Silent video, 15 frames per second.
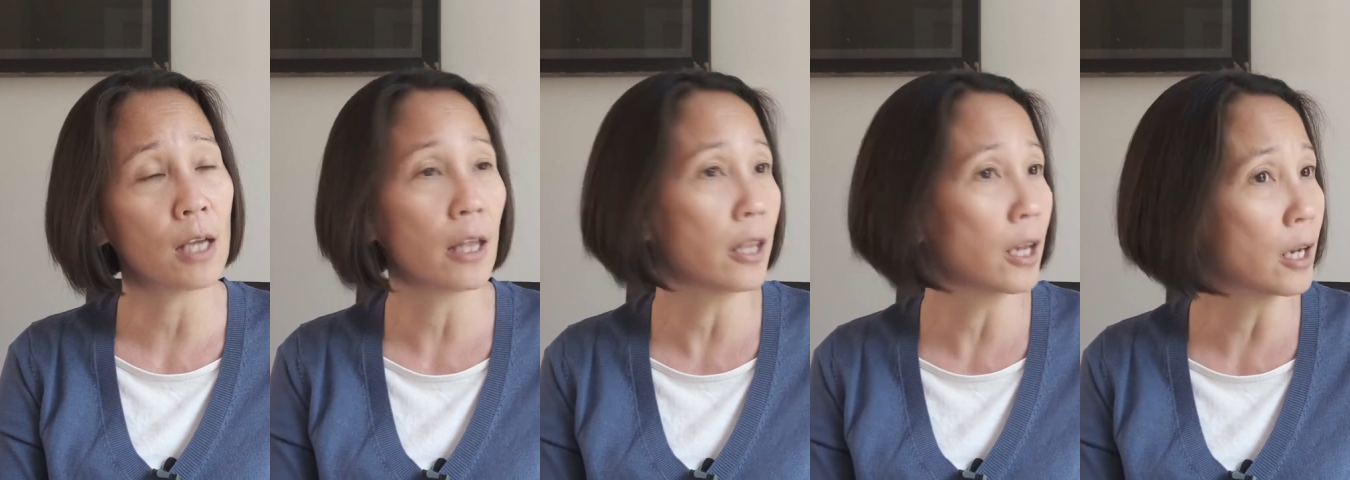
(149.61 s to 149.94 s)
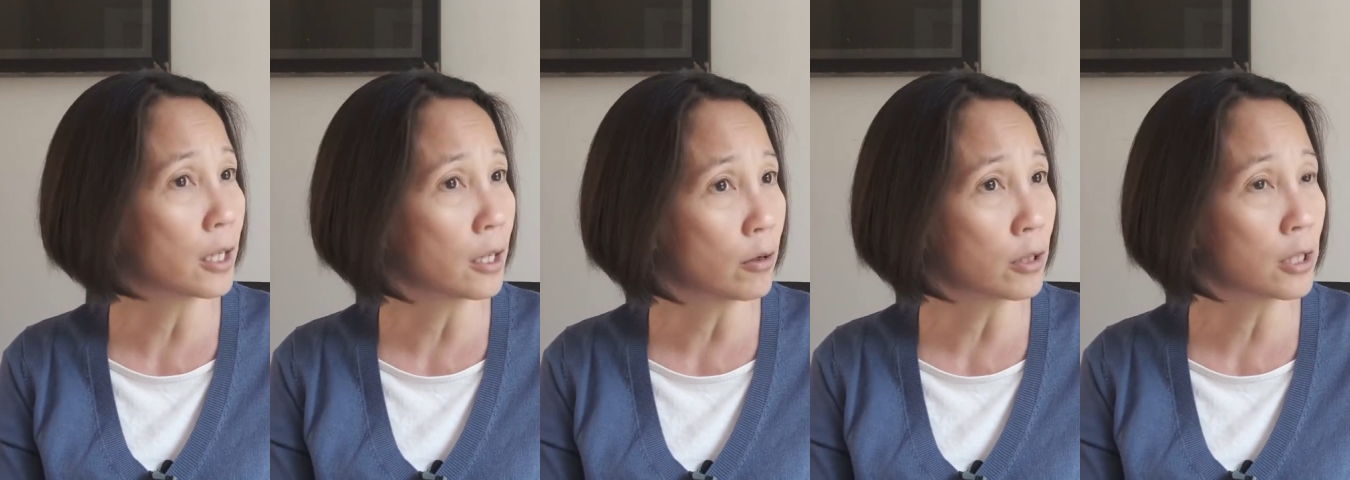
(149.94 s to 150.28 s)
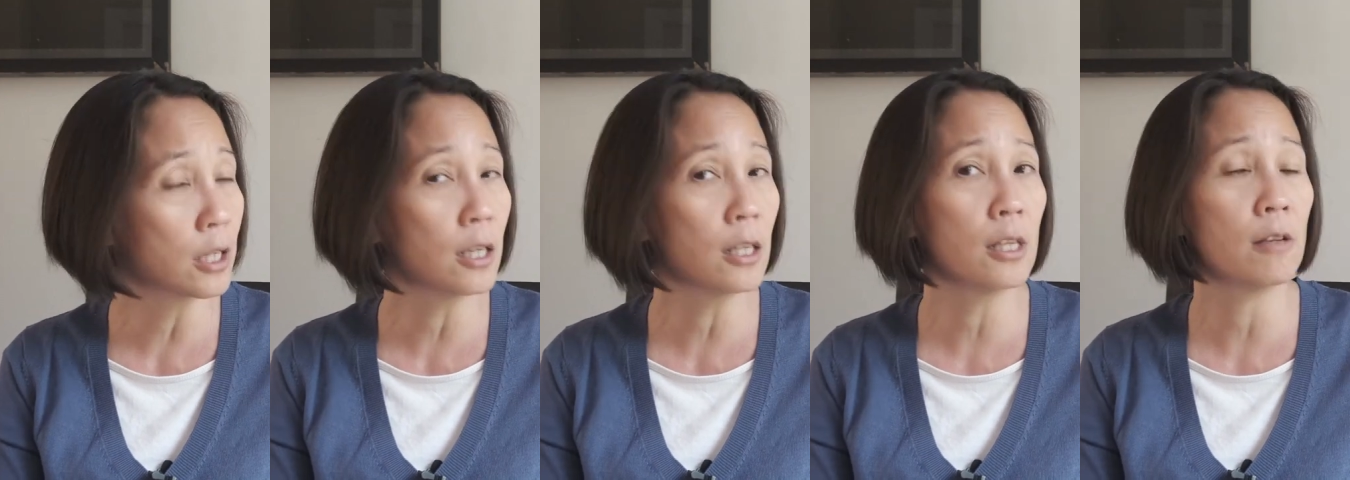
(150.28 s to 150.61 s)
Are there other
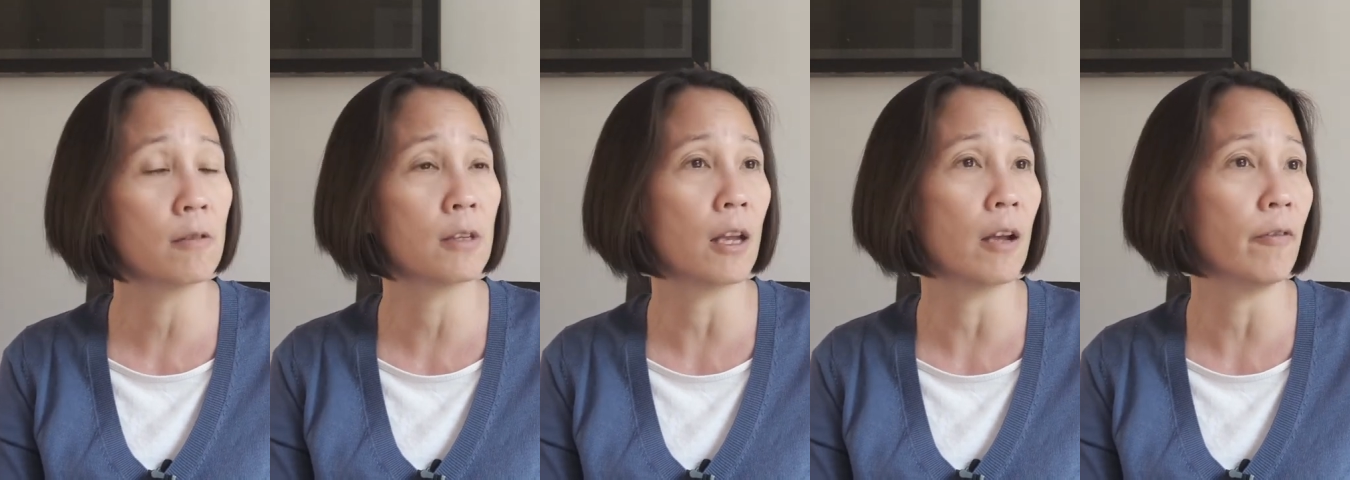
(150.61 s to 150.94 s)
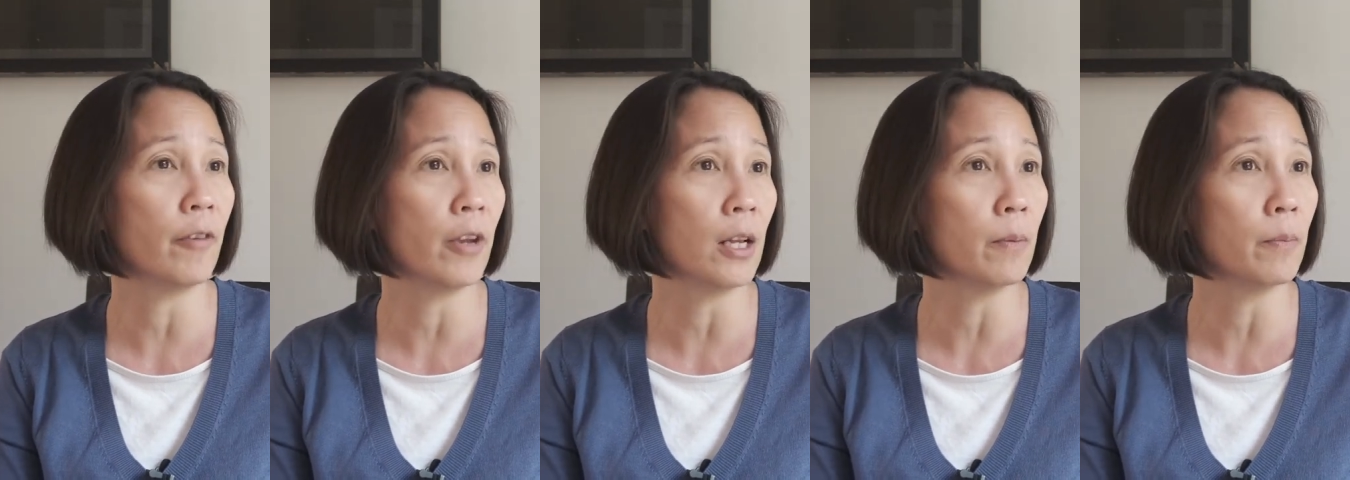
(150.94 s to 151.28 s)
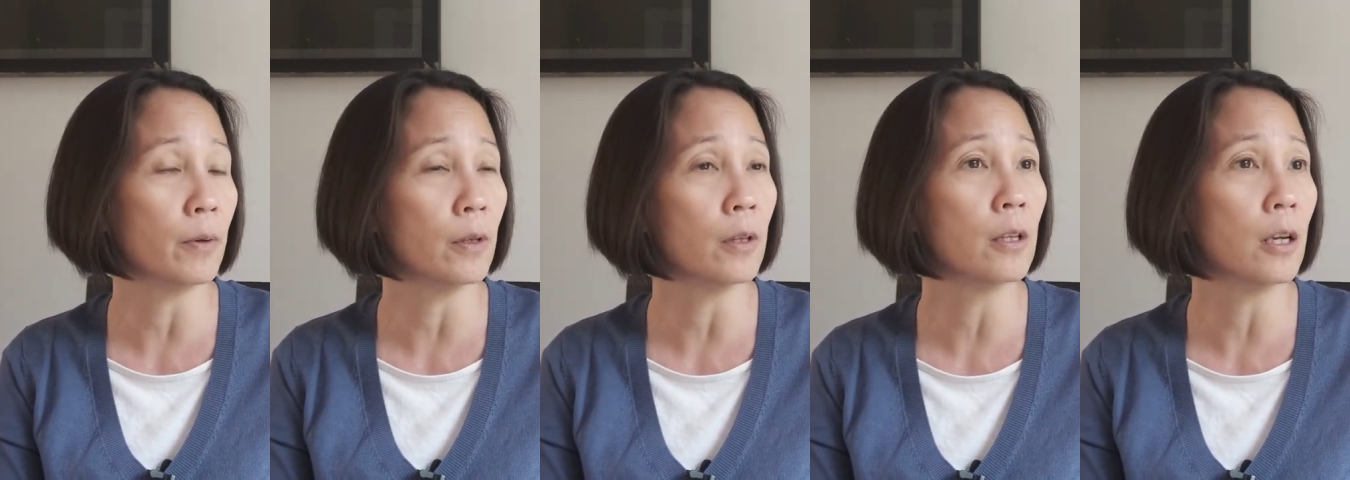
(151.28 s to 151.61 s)
alternatives that are
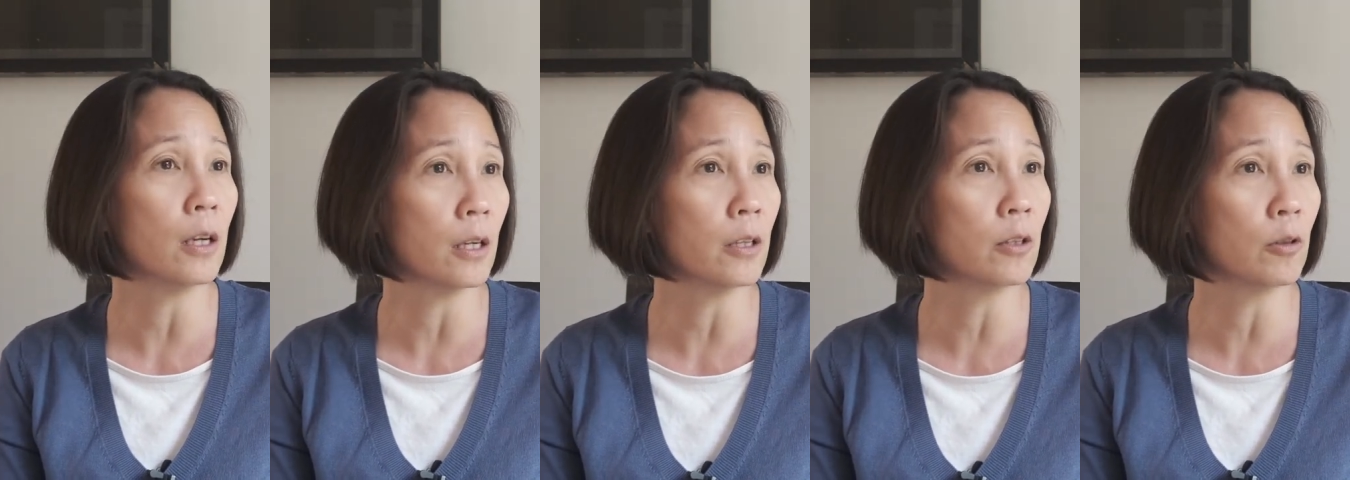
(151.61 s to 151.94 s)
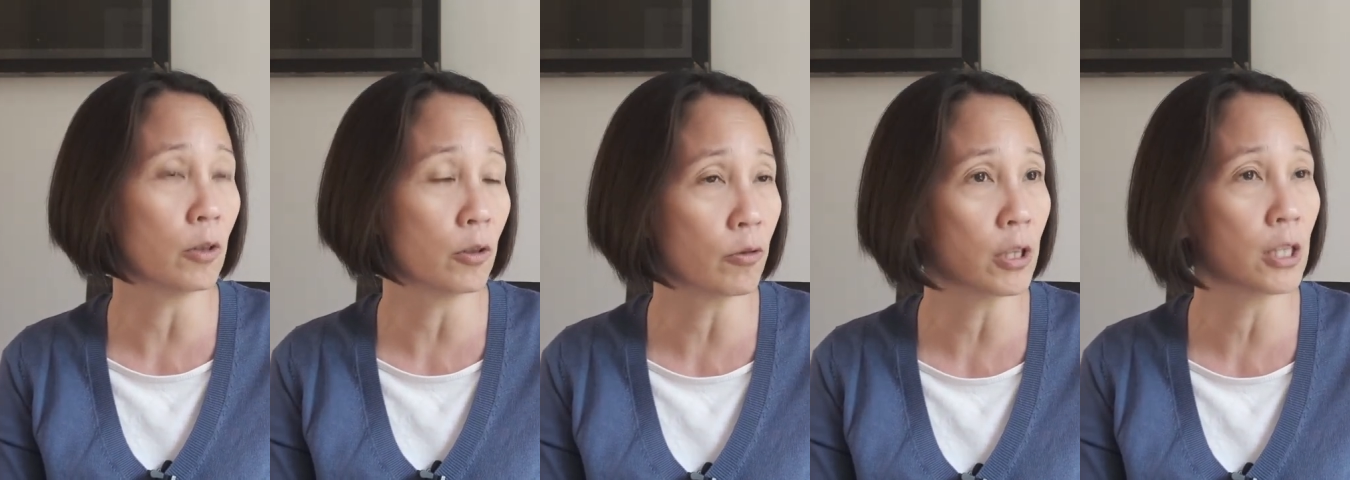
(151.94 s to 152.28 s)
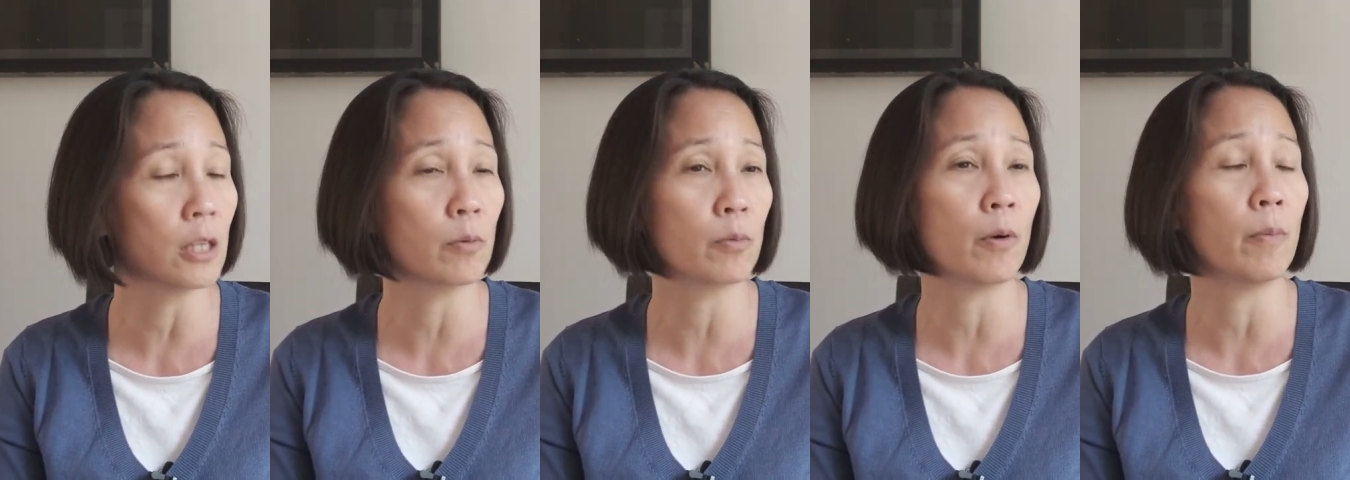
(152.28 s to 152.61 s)
available to address
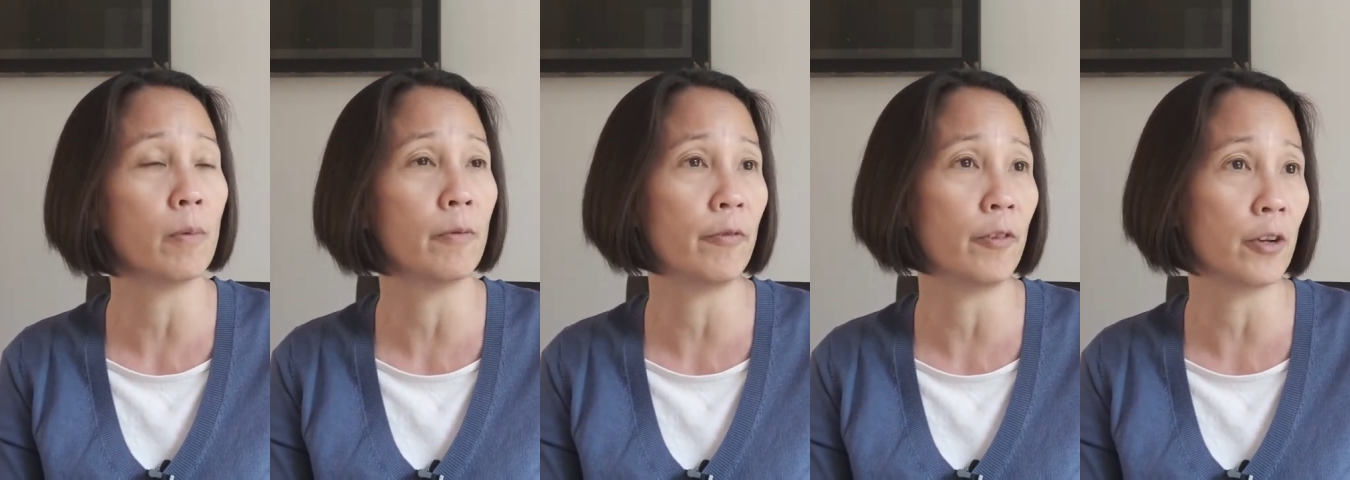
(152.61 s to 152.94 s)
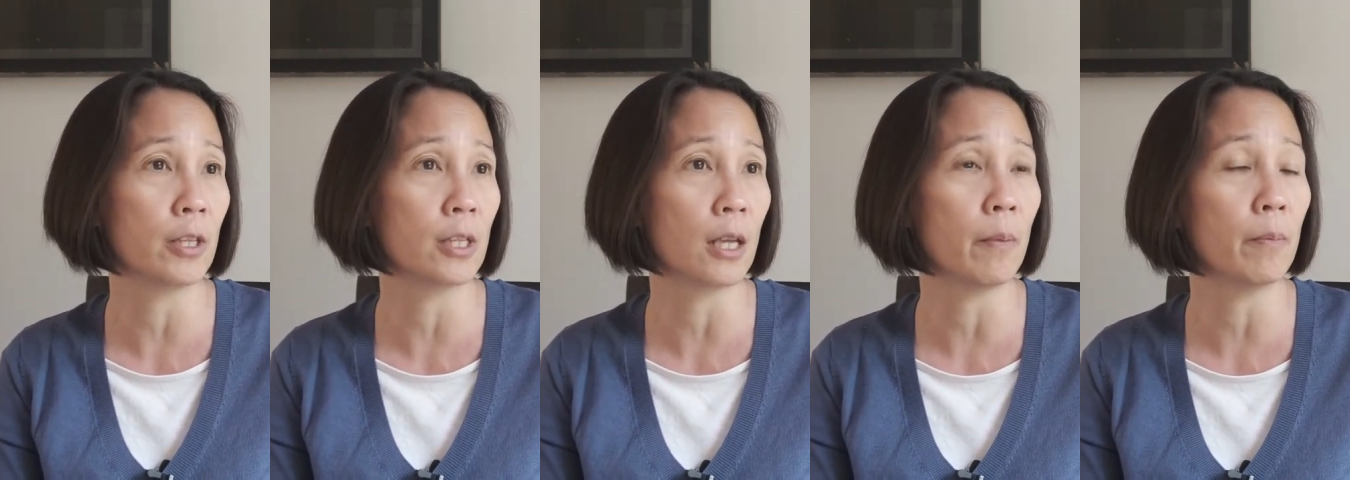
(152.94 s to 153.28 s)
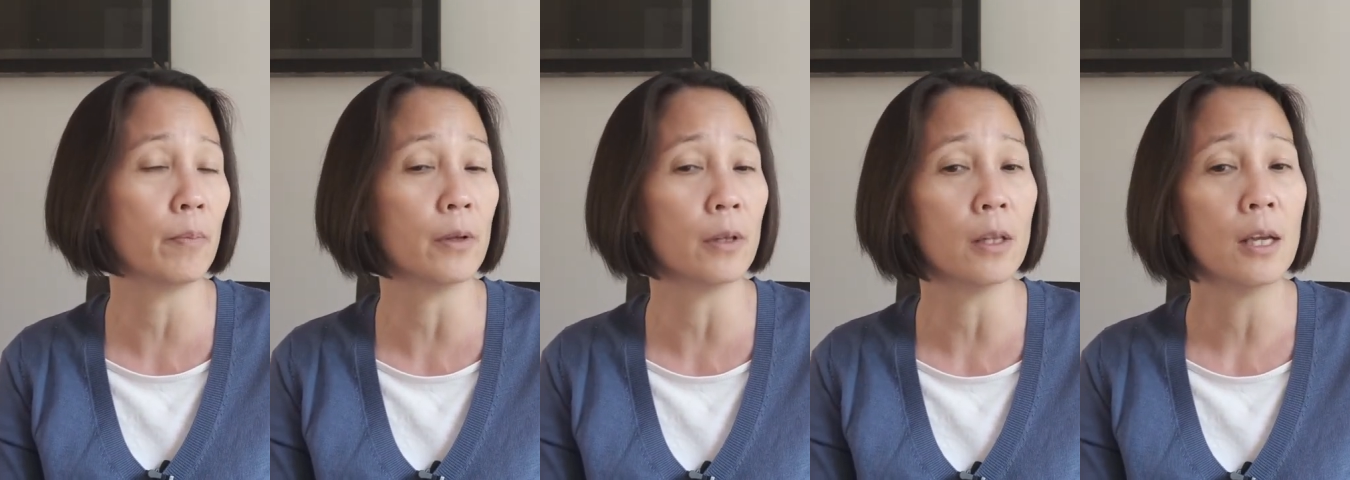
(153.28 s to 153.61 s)
this problem, for
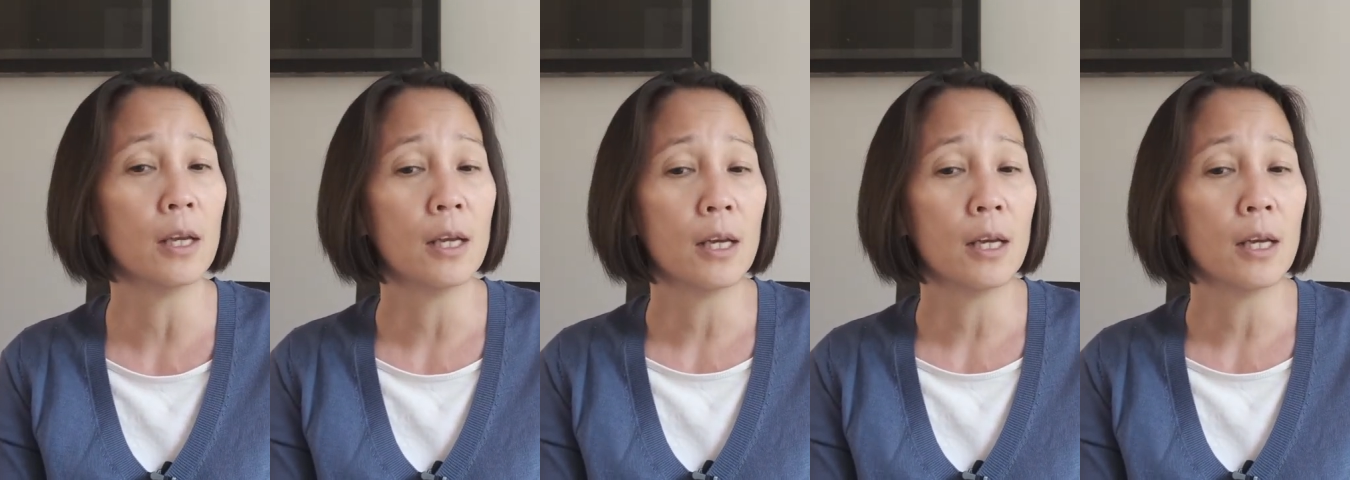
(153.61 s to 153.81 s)
example?